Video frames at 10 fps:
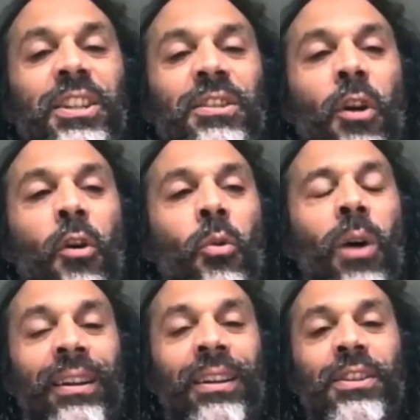of Don
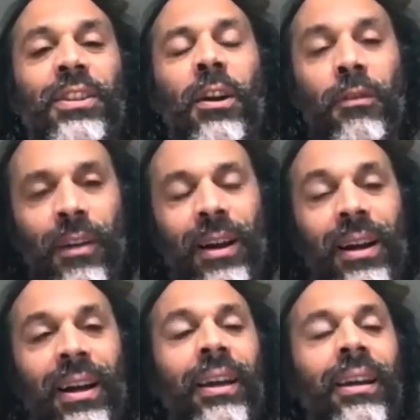Juan, and so
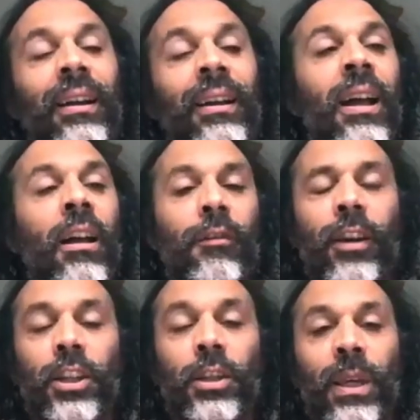that I
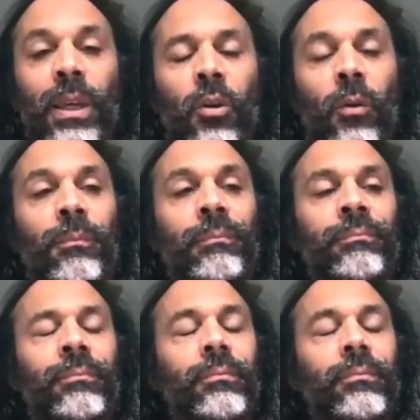first became
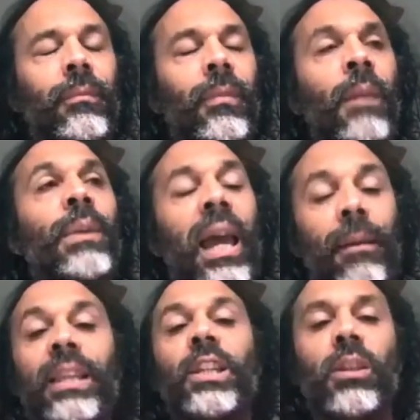
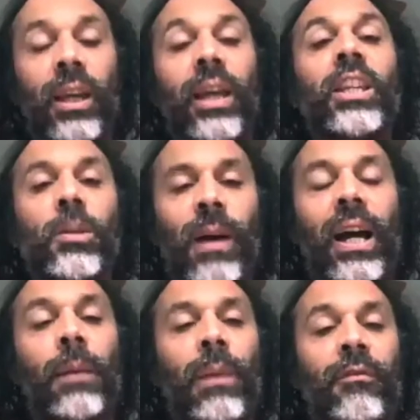
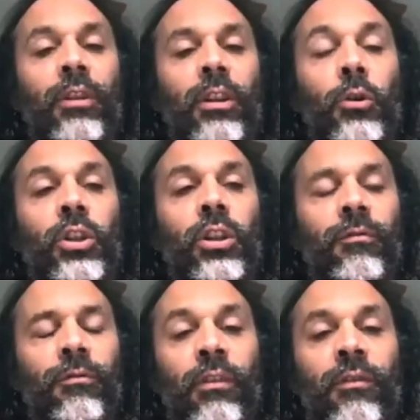inspired by the notion
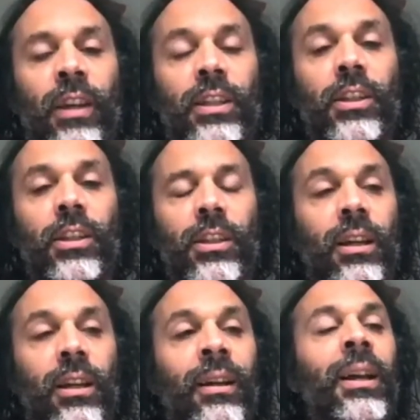that this,
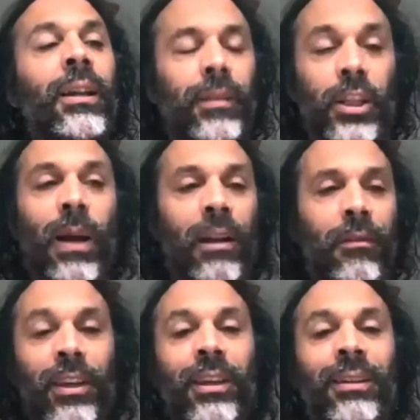despite
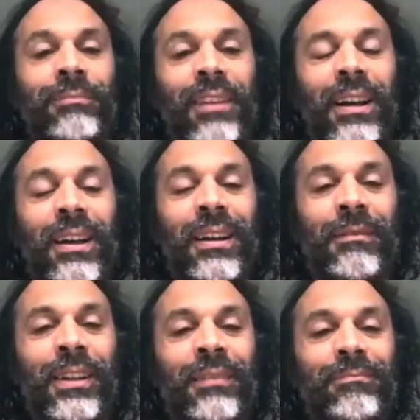
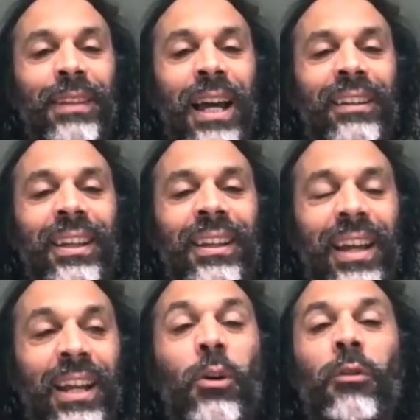the likely
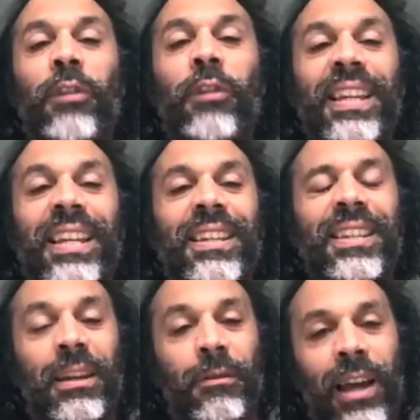
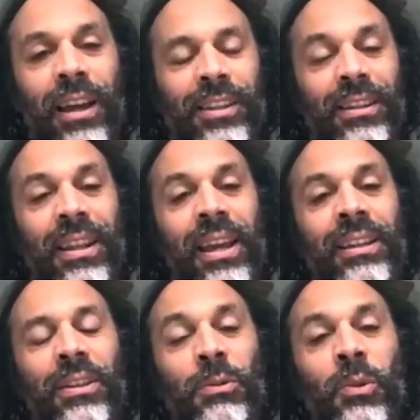inauthenticity of
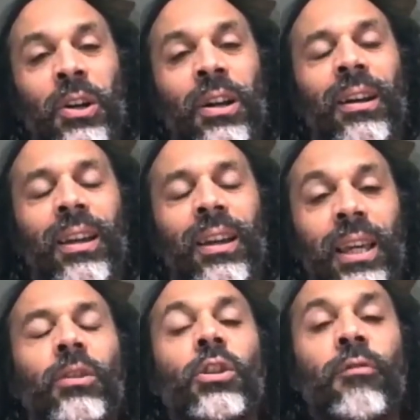Castaneda's work, he
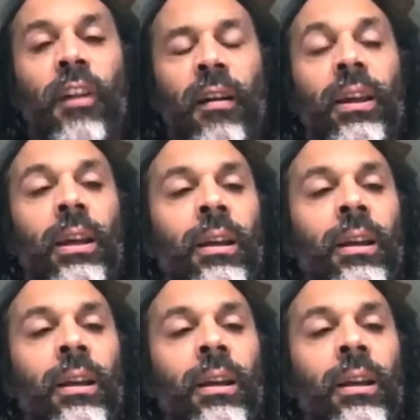does a very